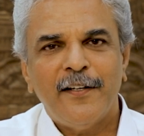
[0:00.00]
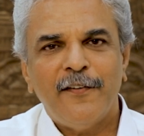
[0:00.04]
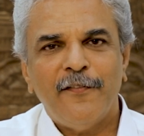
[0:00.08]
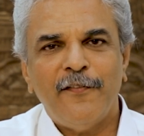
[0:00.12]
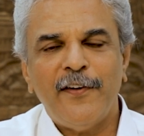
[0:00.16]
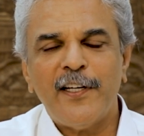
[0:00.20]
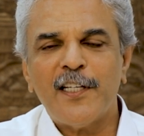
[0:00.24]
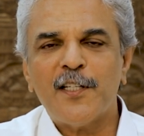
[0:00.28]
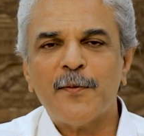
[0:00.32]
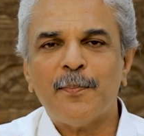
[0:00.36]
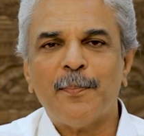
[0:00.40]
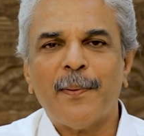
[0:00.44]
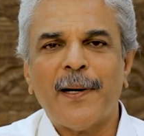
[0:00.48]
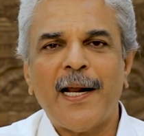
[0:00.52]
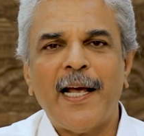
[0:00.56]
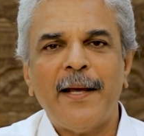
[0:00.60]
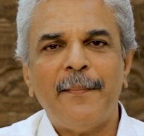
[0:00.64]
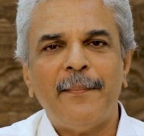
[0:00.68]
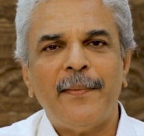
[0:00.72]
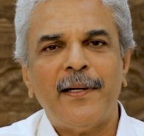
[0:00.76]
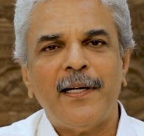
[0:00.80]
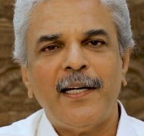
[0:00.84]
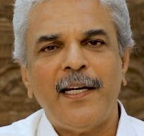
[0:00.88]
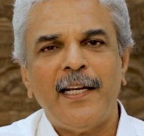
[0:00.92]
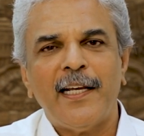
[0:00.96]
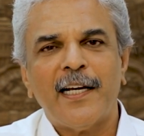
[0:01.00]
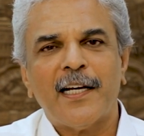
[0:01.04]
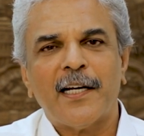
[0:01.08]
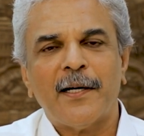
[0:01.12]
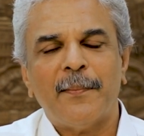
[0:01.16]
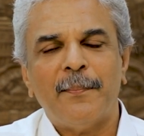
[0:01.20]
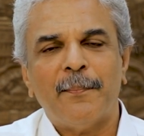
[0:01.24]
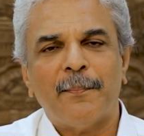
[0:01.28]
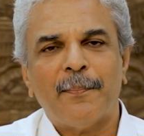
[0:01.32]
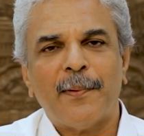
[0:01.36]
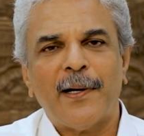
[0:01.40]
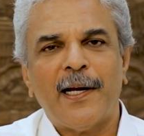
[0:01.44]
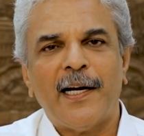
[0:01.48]
which primarily
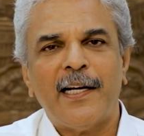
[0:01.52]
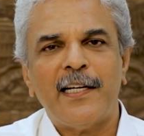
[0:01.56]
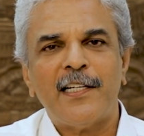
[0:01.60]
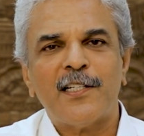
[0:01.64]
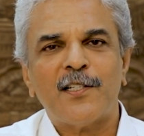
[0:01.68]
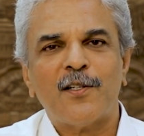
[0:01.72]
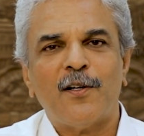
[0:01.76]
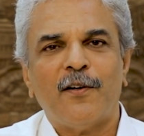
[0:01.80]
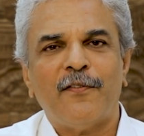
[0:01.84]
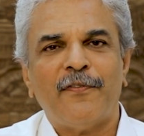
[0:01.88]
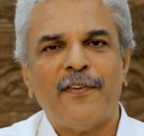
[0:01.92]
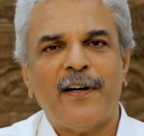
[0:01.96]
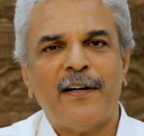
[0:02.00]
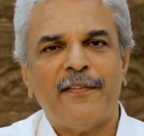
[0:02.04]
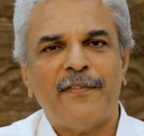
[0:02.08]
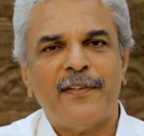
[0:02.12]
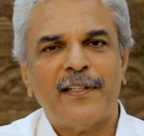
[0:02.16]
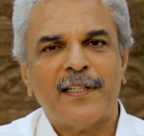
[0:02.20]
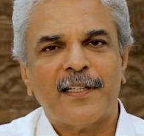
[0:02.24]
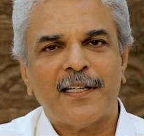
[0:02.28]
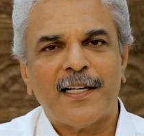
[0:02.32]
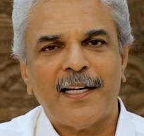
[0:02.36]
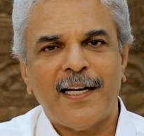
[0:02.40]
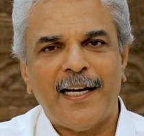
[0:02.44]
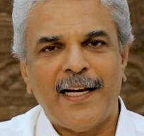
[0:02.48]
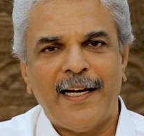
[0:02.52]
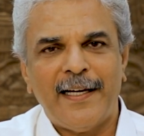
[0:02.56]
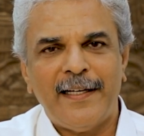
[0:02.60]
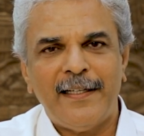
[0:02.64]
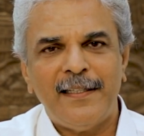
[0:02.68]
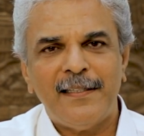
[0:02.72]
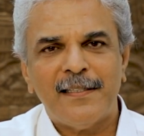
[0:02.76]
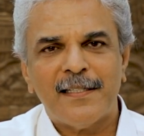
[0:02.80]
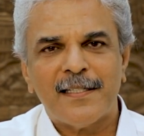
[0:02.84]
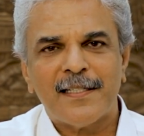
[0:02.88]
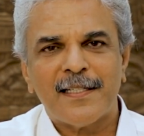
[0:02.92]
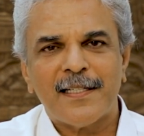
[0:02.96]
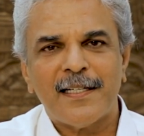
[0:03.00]
comprised of our
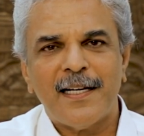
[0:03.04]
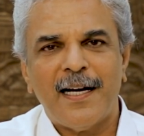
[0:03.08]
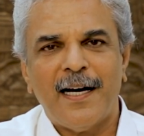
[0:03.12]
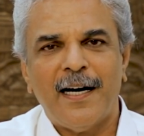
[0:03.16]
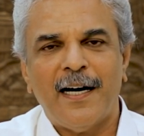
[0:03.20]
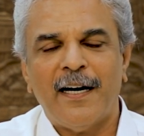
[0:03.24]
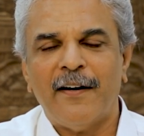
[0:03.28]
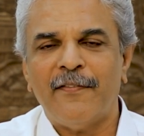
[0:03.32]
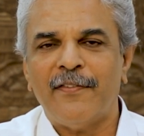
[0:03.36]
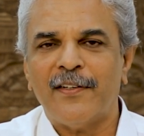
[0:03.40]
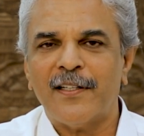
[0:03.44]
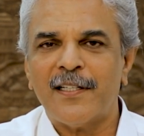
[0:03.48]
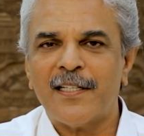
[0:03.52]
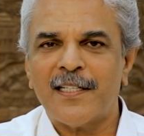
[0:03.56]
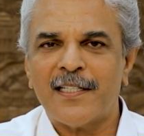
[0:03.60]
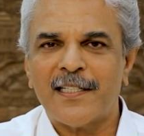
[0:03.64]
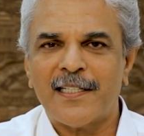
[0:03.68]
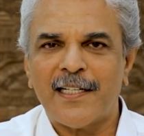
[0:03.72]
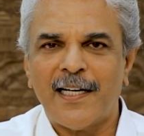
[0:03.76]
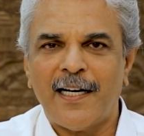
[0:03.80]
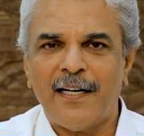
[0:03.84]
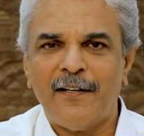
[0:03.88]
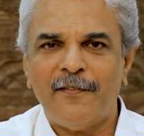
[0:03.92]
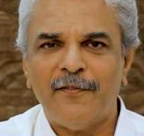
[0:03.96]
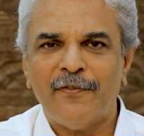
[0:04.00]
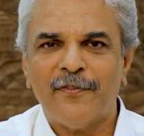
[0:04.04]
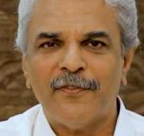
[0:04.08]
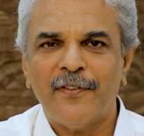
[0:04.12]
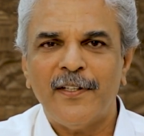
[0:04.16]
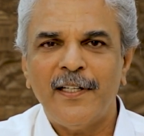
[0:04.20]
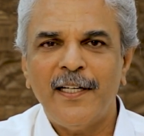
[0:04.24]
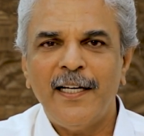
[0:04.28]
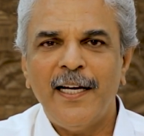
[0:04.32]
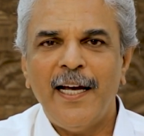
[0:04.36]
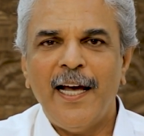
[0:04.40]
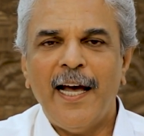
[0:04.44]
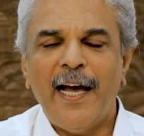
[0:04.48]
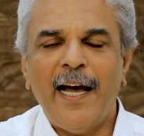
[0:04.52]
clients, our staff,
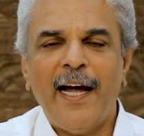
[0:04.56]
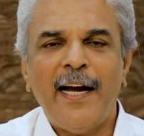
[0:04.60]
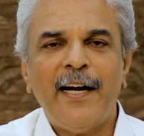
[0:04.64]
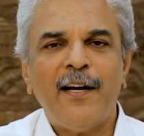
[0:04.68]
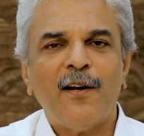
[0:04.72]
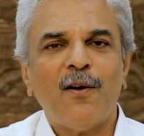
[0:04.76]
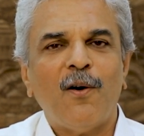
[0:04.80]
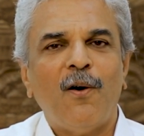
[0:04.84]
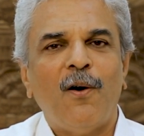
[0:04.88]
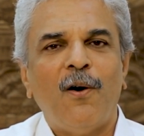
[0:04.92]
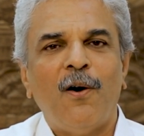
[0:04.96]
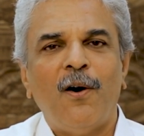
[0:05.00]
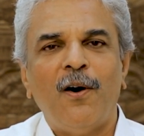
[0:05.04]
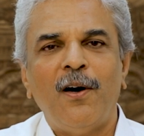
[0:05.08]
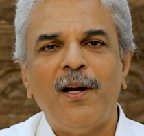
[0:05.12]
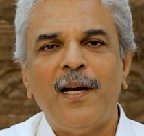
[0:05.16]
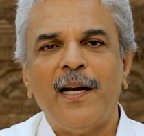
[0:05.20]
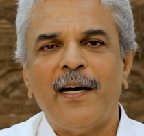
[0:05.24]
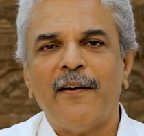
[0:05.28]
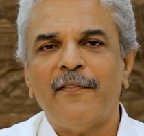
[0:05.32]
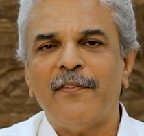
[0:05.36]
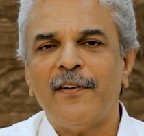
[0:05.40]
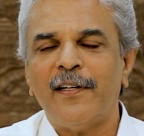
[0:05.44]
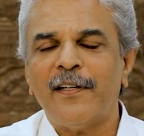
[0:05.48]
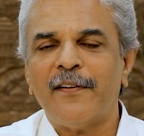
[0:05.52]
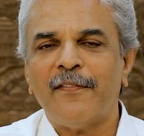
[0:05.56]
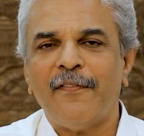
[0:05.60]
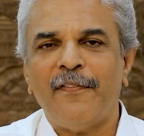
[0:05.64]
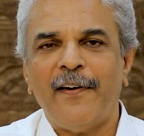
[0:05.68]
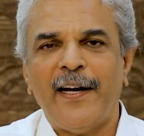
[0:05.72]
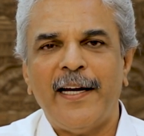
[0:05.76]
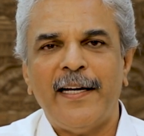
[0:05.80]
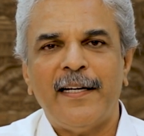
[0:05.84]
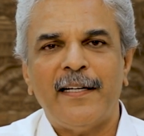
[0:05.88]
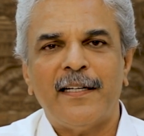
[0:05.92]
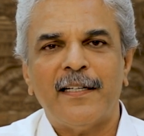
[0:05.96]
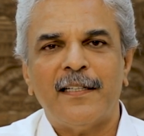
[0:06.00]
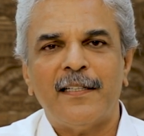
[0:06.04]
and all our
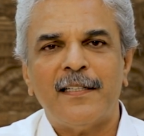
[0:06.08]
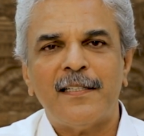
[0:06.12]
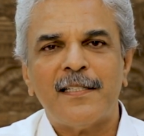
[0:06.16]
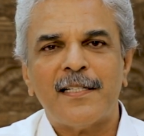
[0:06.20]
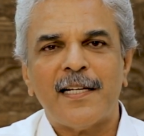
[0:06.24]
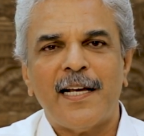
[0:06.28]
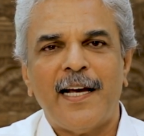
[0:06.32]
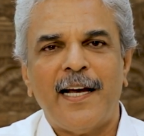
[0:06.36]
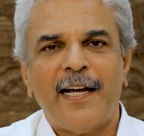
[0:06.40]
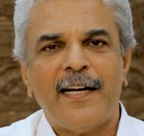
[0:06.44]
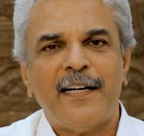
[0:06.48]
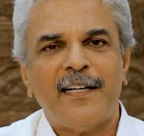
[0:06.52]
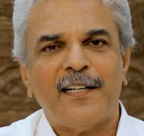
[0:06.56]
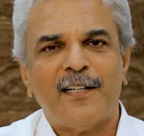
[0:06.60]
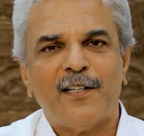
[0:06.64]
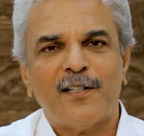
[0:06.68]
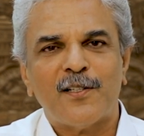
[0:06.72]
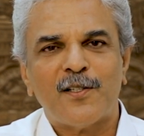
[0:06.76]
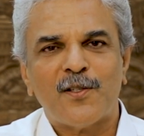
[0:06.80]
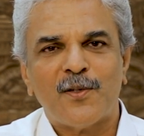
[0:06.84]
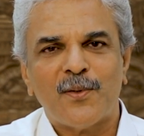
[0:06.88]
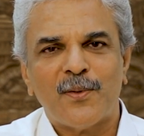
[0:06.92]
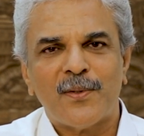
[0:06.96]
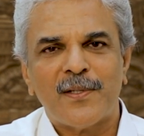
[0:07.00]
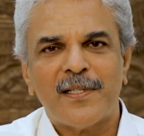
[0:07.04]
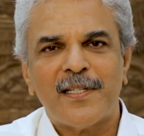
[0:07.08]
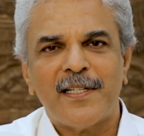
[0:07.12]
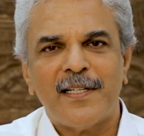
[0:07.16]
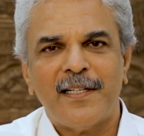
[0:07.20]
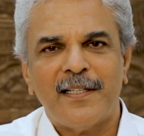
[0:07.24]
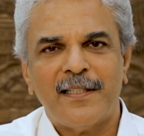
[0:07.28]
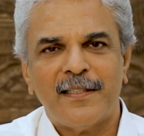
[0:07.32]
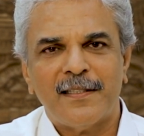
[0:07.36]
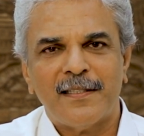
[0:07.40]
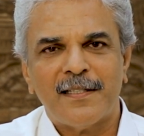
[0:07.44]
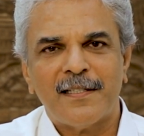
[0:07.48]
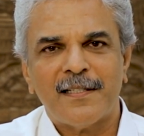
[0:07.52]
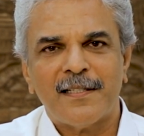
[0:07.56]
vendors and
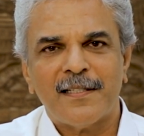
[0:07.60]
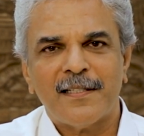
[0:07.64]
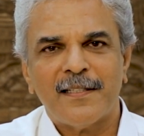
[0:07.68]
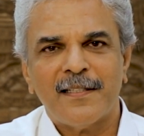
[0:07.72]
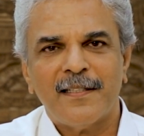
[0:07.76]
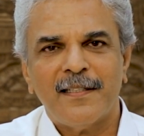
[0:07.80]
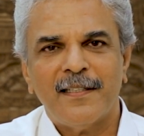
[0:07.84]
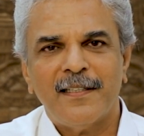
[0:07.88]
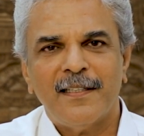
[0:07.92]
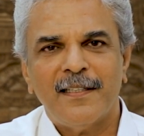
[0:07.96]
associates.